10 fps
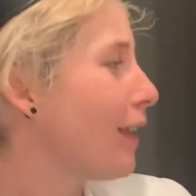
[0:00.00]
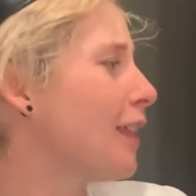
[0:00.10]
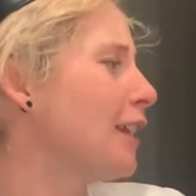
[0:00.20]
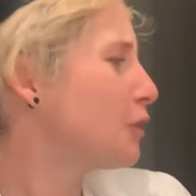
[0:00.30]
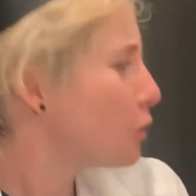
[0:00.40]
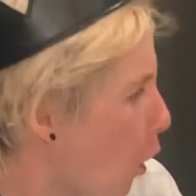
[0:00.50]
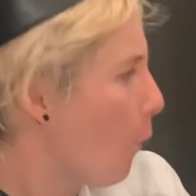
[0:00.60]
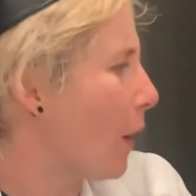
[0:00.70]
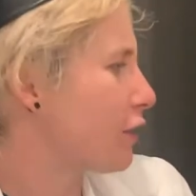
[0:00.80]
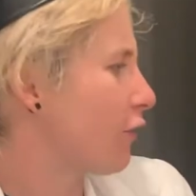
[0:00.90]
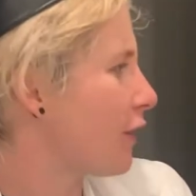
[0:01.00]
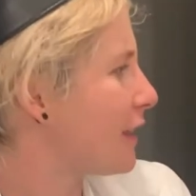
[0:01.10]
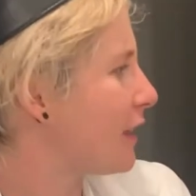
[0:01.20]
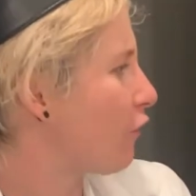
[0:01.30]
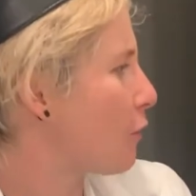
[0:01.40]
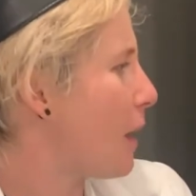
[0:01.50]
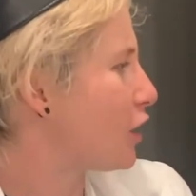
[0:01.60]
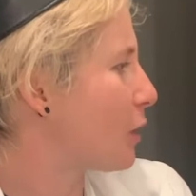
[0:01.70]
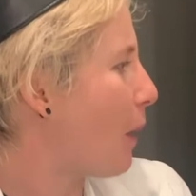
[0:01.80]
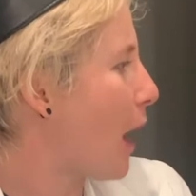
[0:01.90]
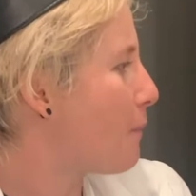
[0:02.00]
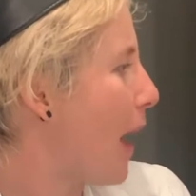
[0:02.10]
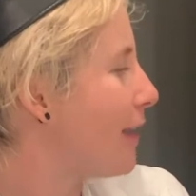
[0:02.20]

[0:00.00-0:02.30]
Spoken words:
Thanks so much for this information, Pipette.